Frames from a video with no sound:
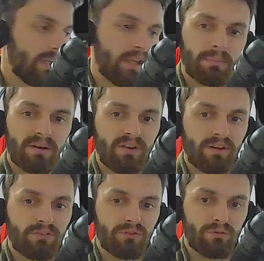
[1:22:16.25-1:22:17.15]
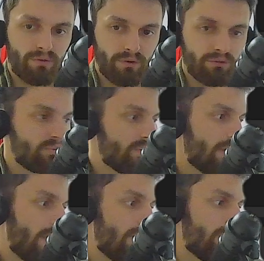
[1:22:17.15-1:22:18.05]
little bit of an extrusion
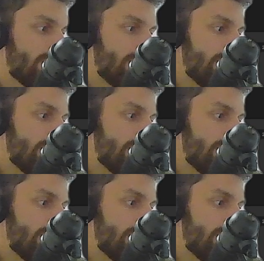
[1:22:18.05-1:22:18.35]
now,